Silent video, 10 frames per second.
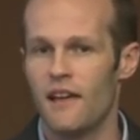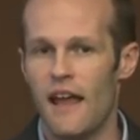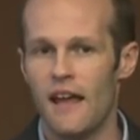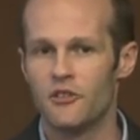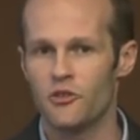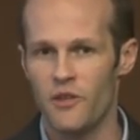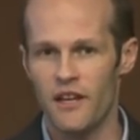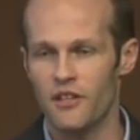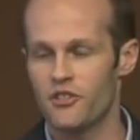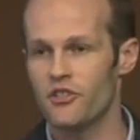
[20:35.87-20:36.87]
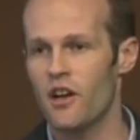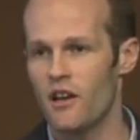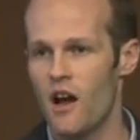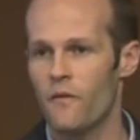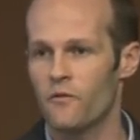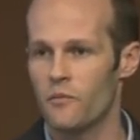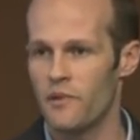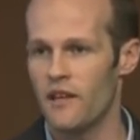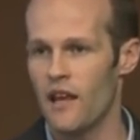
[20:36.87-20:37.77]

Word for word: And so they get shut off from being